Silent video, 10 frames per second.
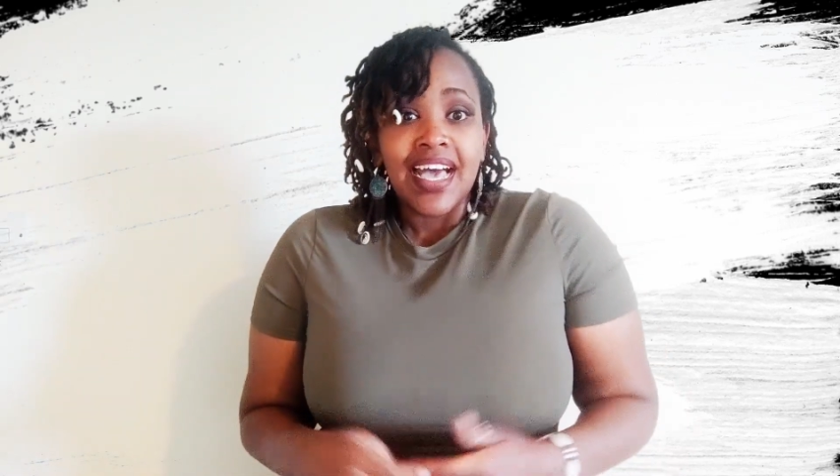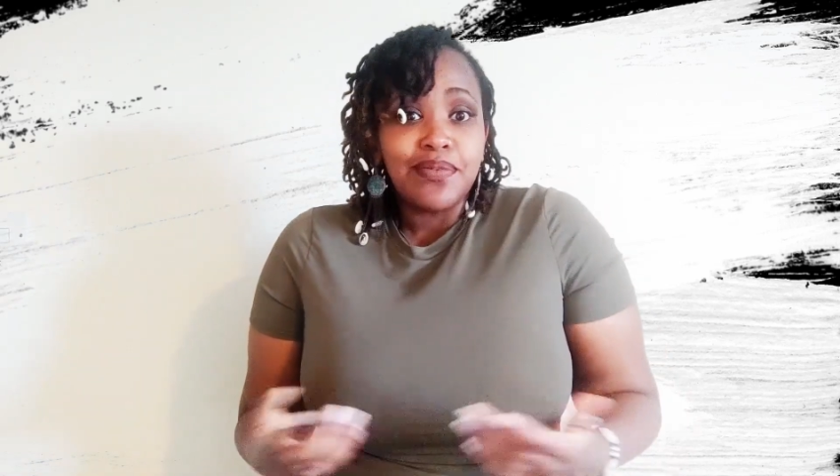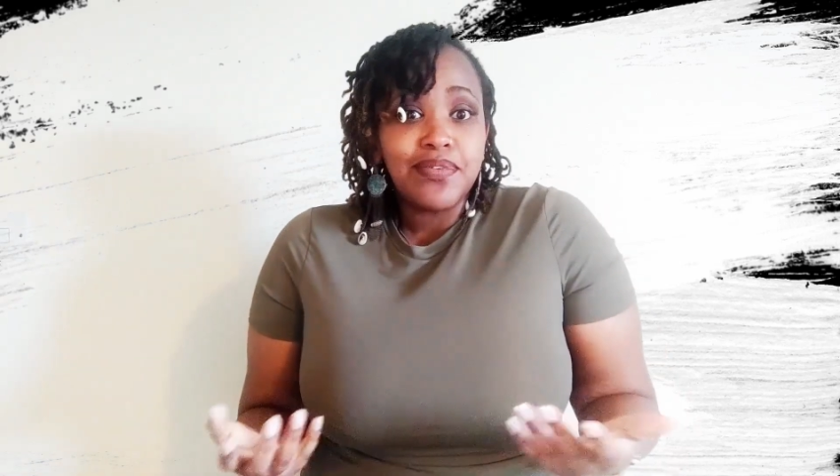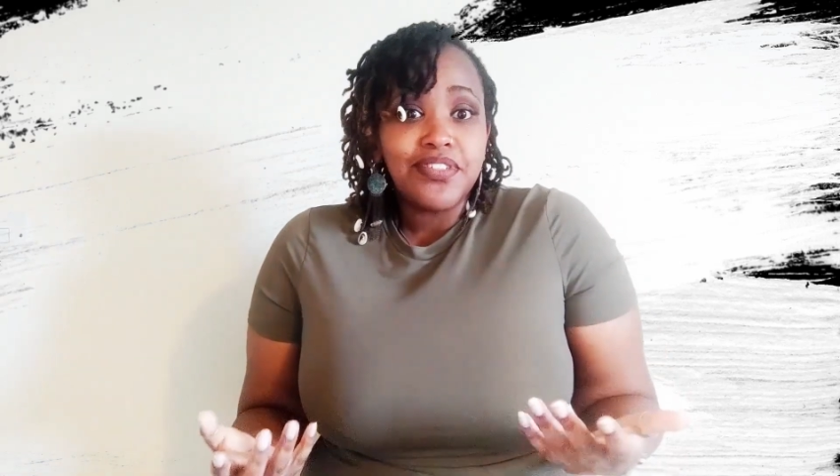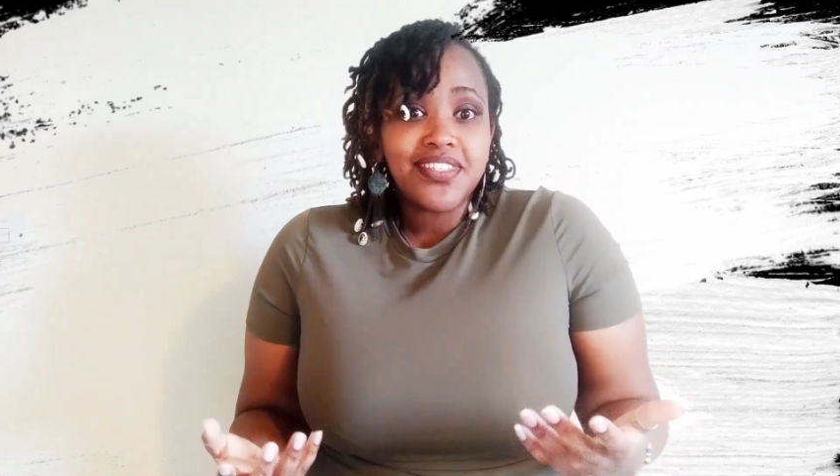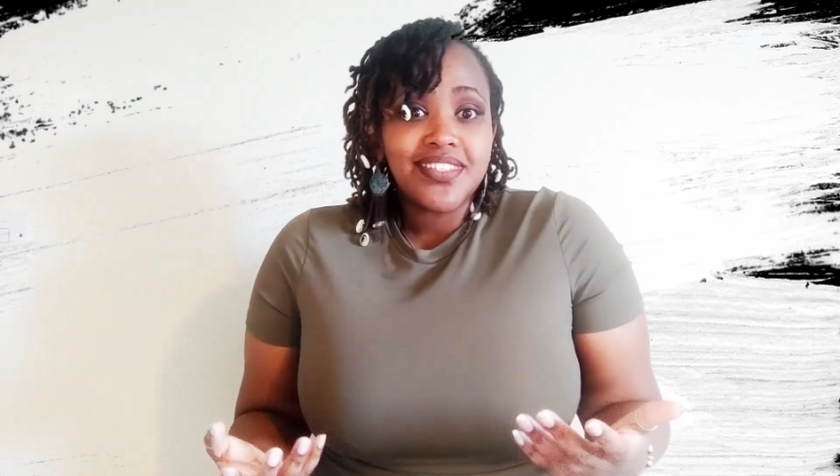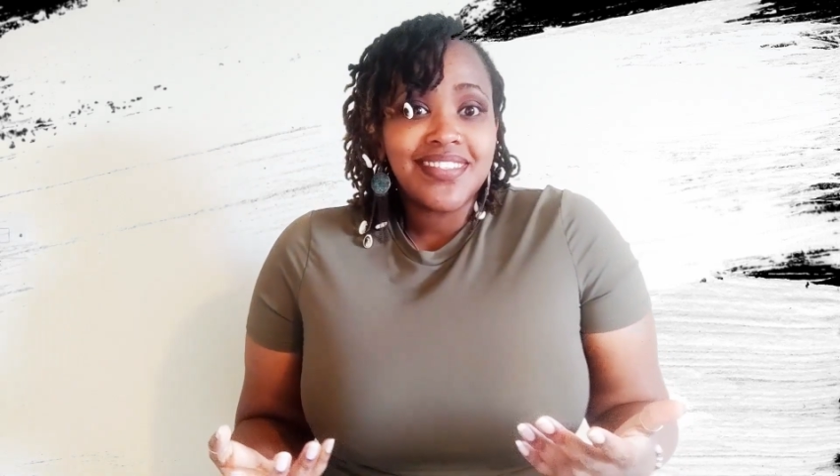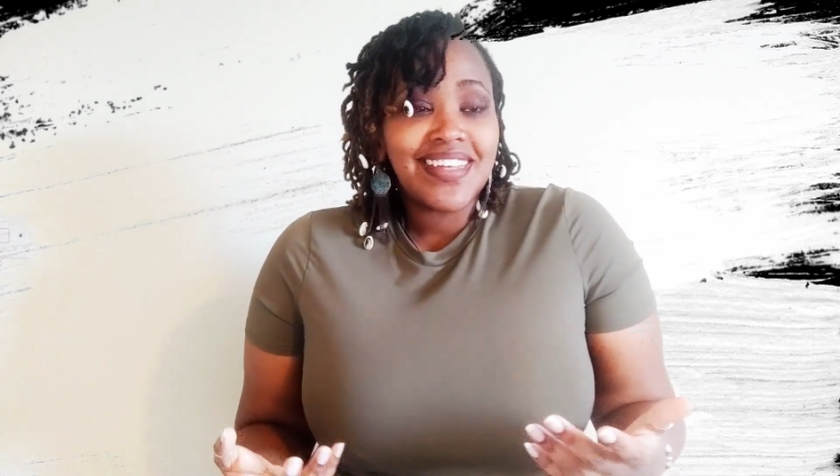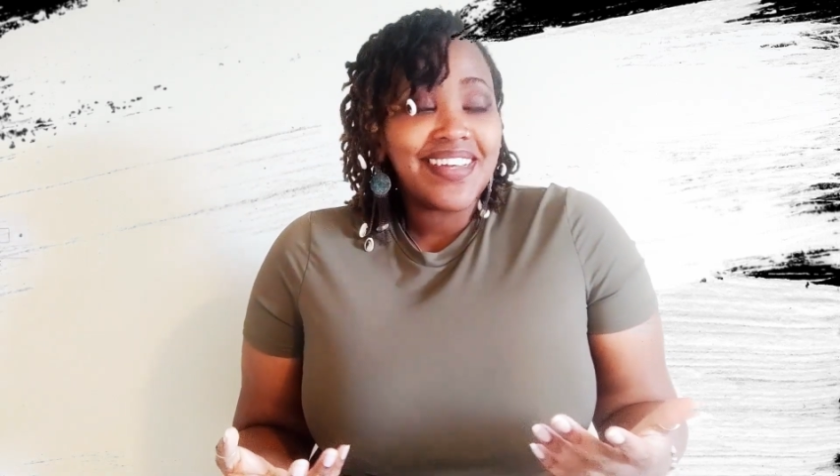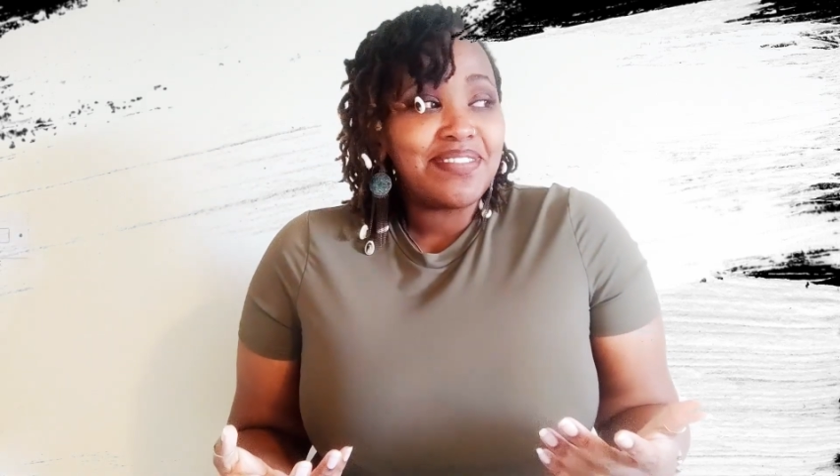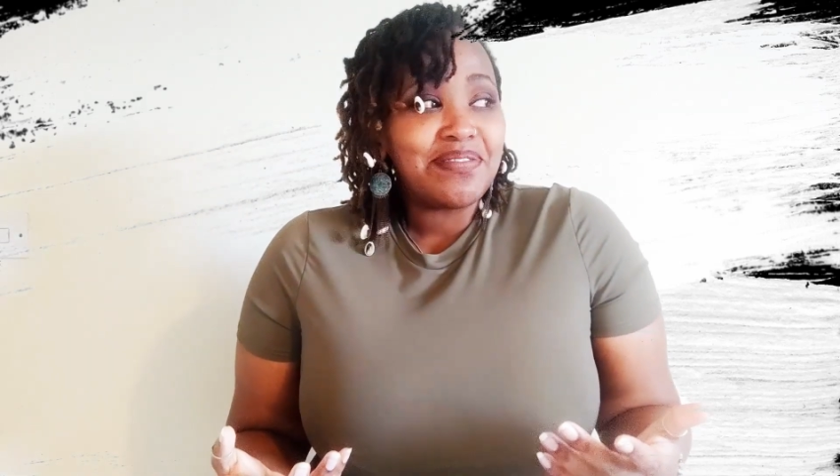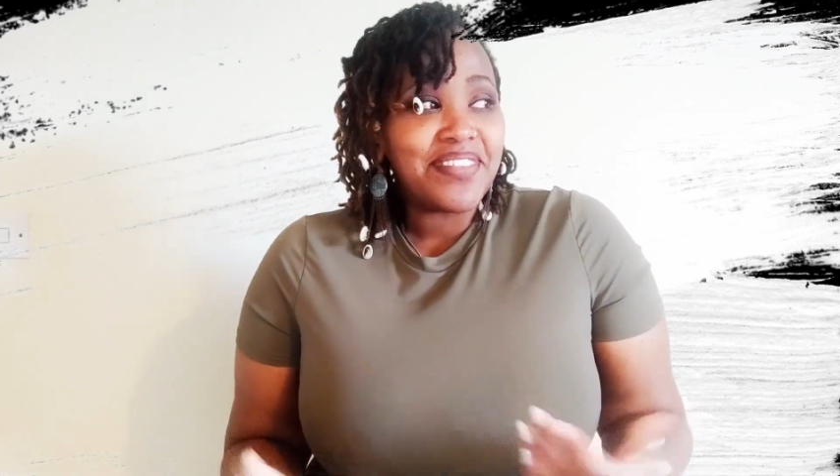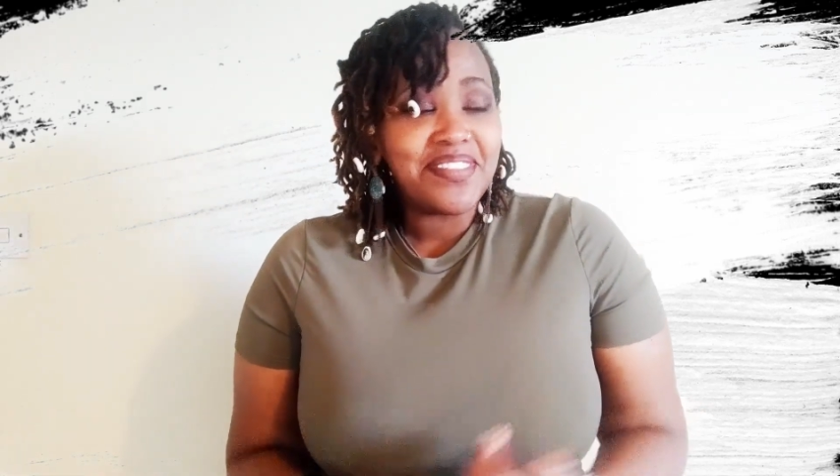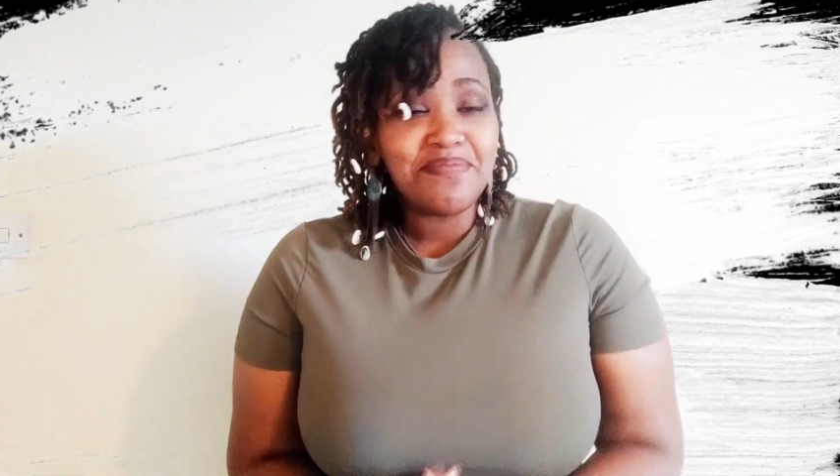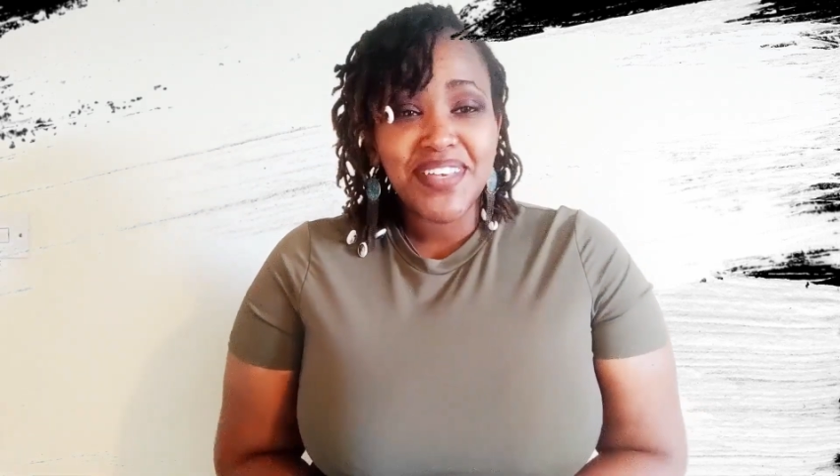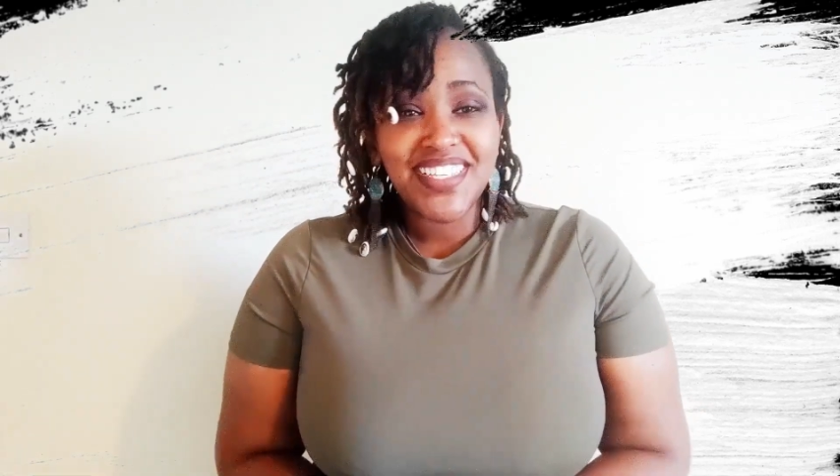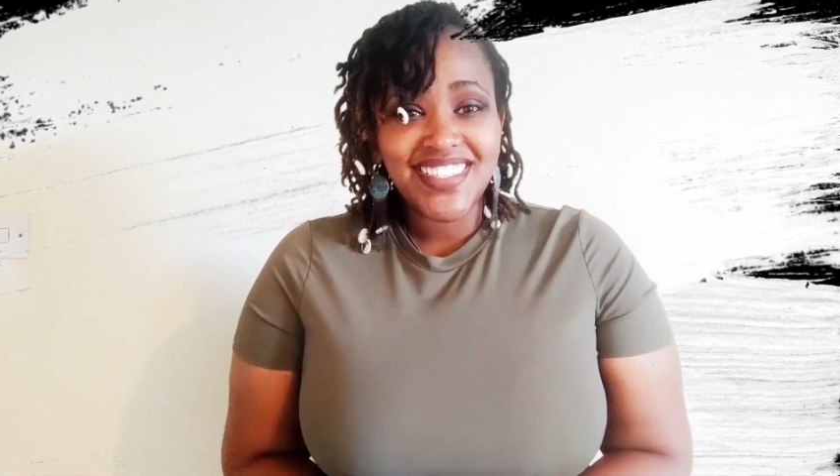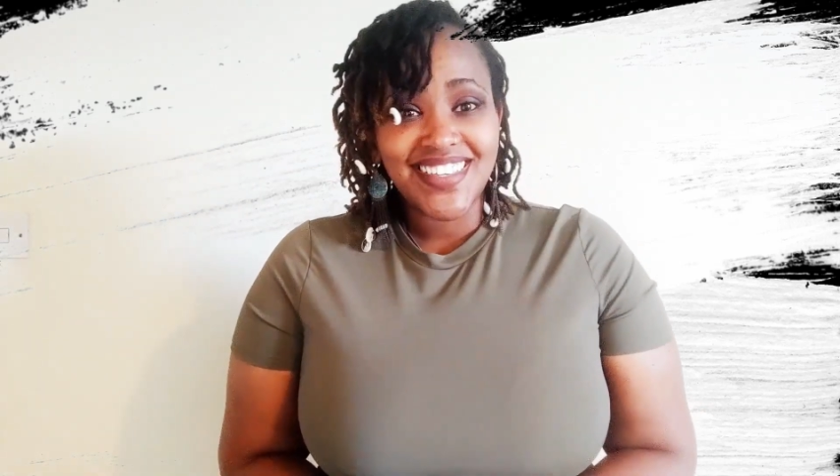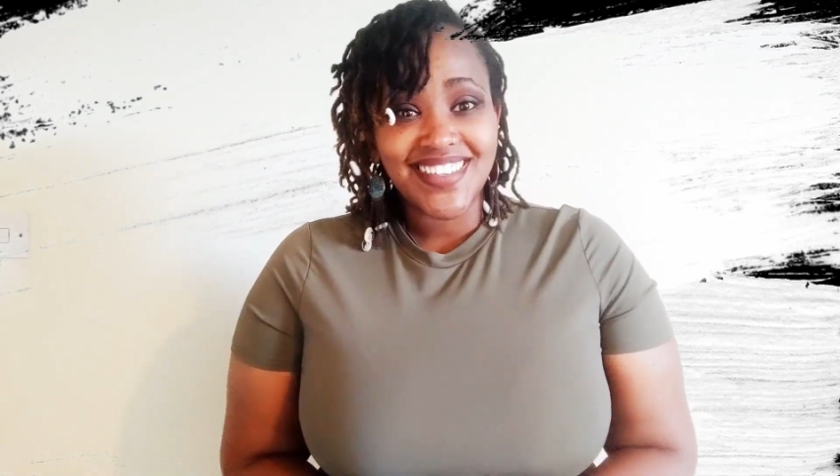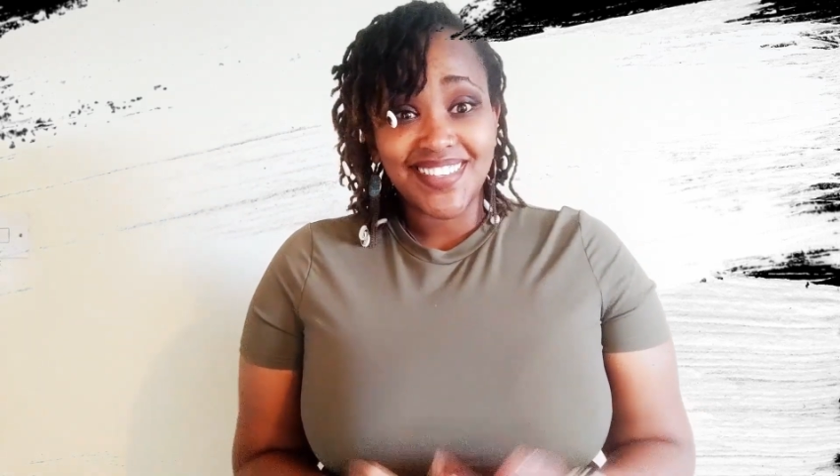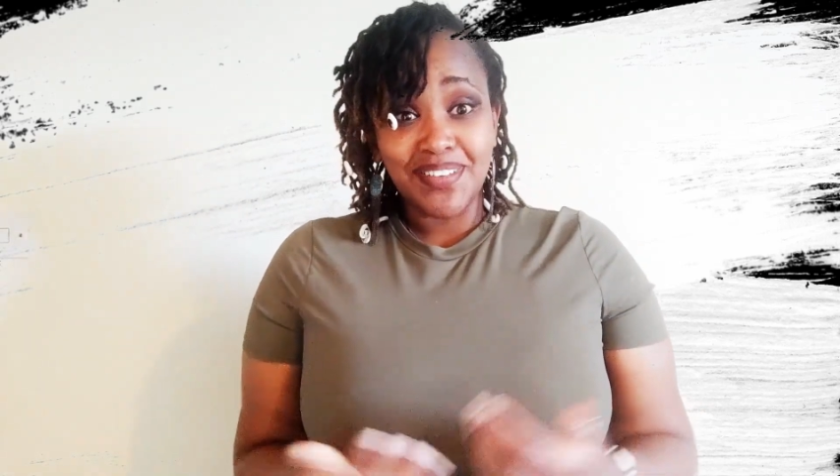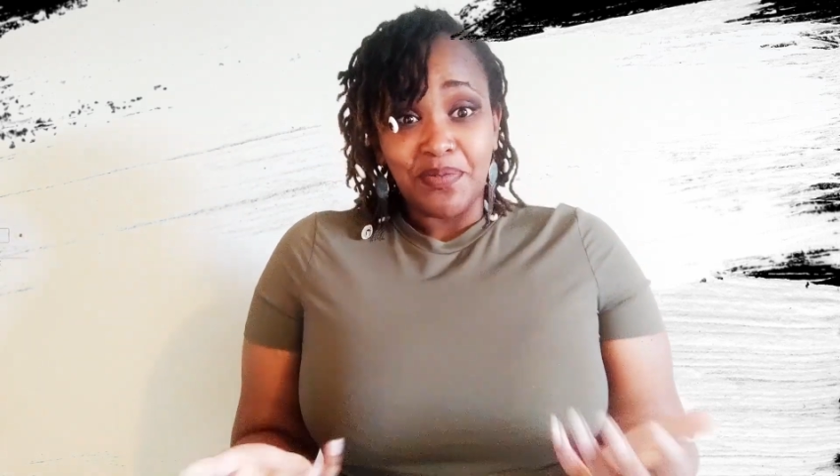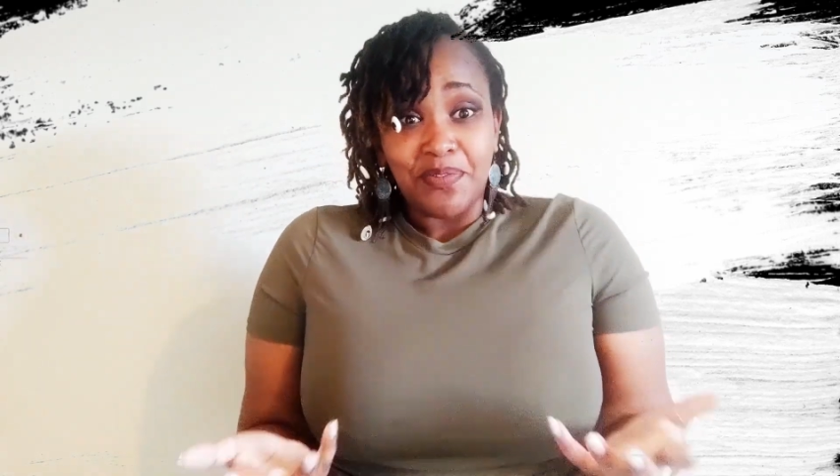I will just start with the basics.